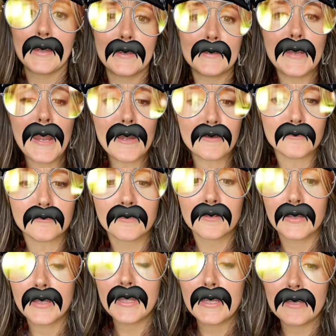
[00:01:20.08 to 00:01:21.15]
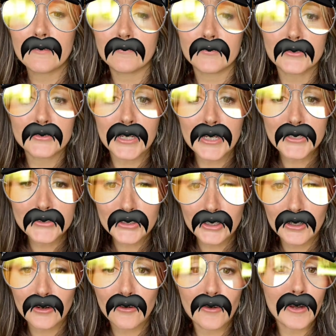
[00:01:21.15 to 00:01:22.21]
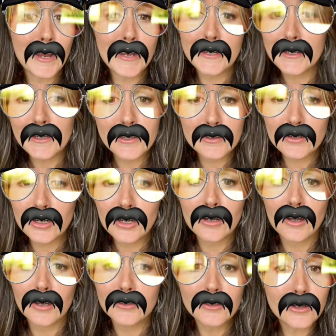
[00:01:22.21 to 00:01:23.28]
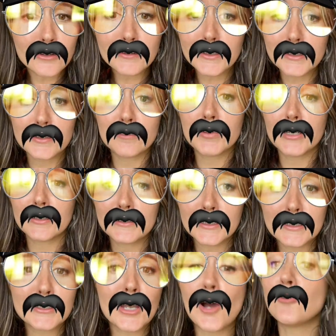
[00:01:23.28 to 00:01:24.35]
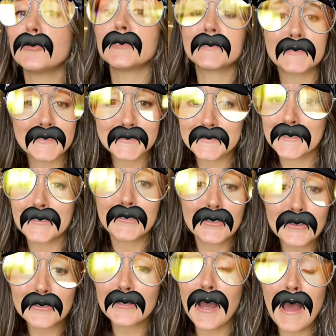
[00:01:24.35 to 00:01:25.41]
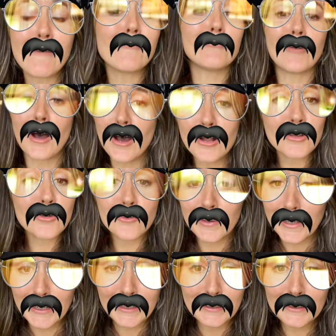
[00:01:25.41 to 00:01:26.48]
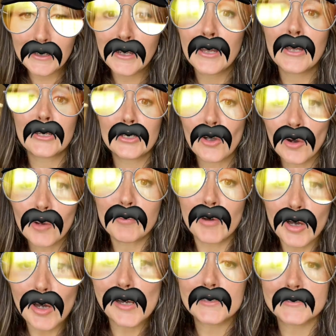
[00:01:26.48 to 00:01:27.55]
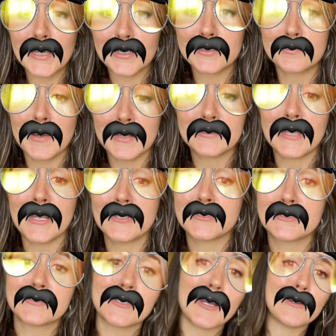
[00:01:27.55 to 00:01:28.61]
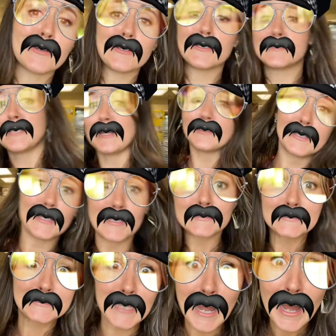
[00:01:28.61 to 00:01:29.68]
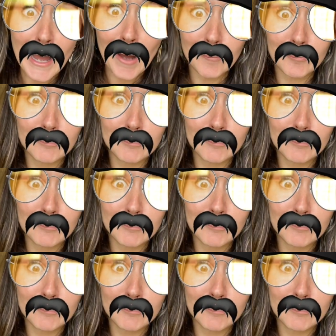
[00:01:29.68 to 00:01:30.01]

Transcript: Now, if your teacher or any other adult in the building notices that you're not following your pause expectations, they're gonna tell you to stop.